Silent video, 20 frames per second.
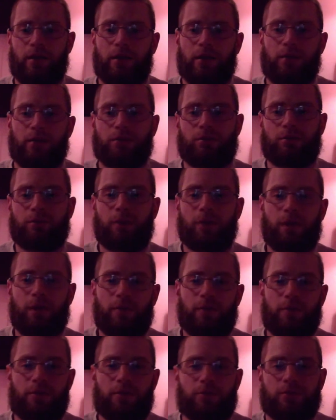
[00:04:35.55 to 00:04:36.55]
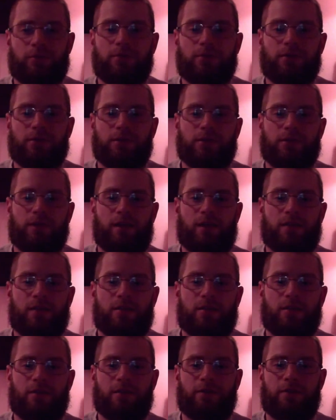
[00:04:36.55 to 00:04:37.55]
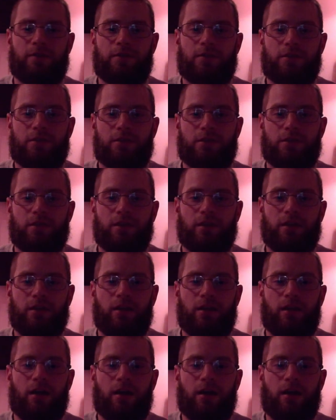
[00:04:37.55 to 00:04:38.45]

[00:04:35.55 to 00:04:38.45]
So the purpose was to assess the efficiency